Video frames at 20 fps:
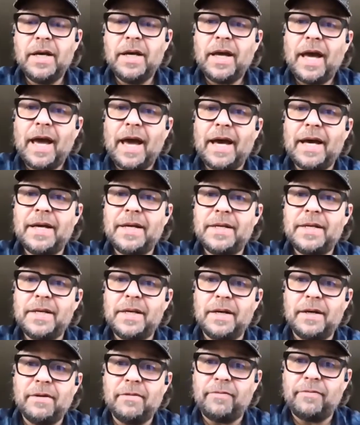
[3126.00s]

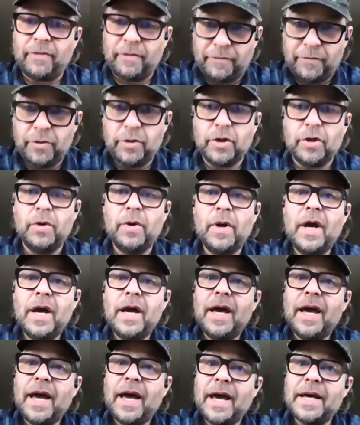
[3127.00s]
has for fugu
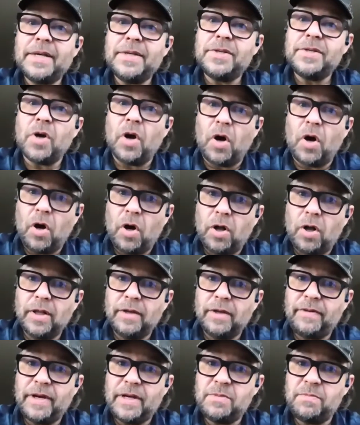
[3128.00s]
has all
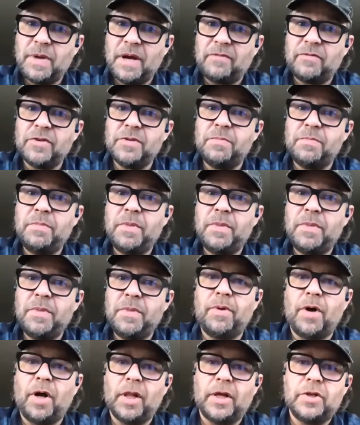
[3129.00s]
of his bevels mirror
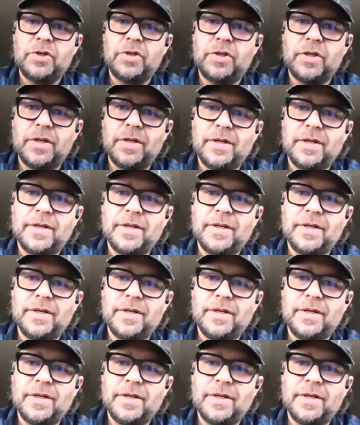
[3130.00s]
polished,